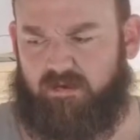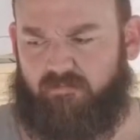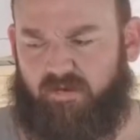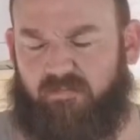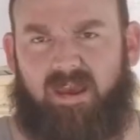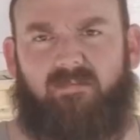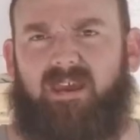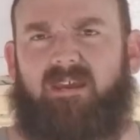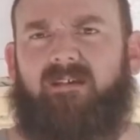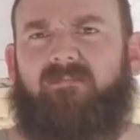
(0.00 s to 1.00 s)
But
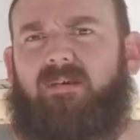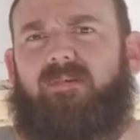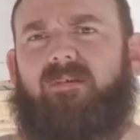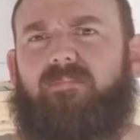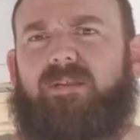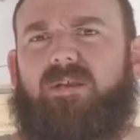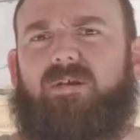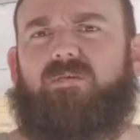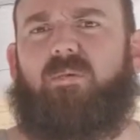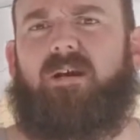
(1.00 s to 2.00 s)
maybe you put
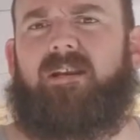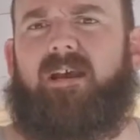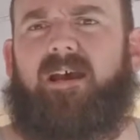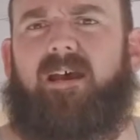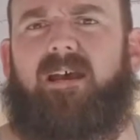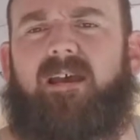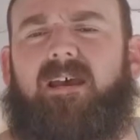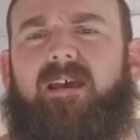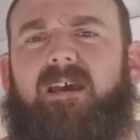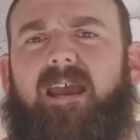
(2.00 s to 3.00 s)
those
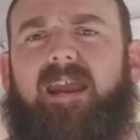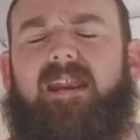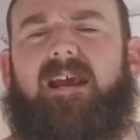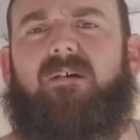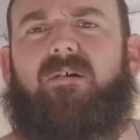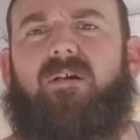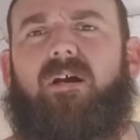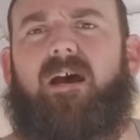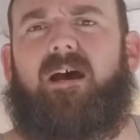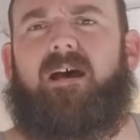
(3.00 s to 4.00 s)
8
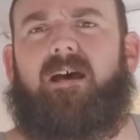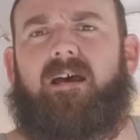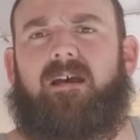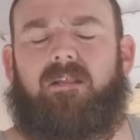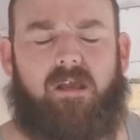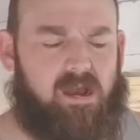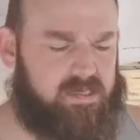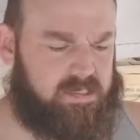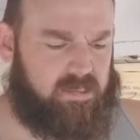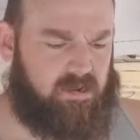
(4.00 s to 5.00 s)
hour
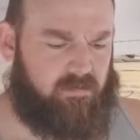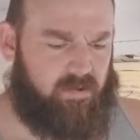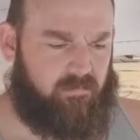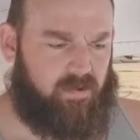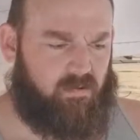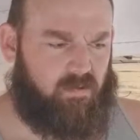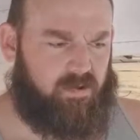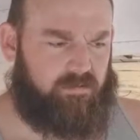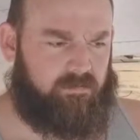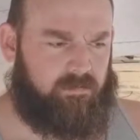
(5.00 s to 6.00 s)
logs in there, maybe it
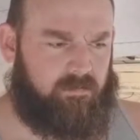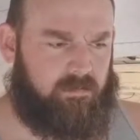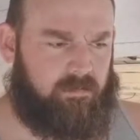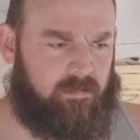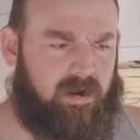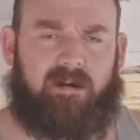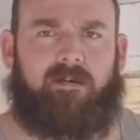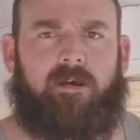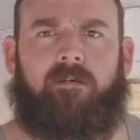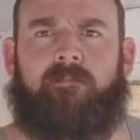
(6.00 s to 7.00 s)
would. I don't
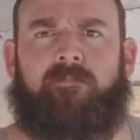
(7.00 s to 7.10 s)
know.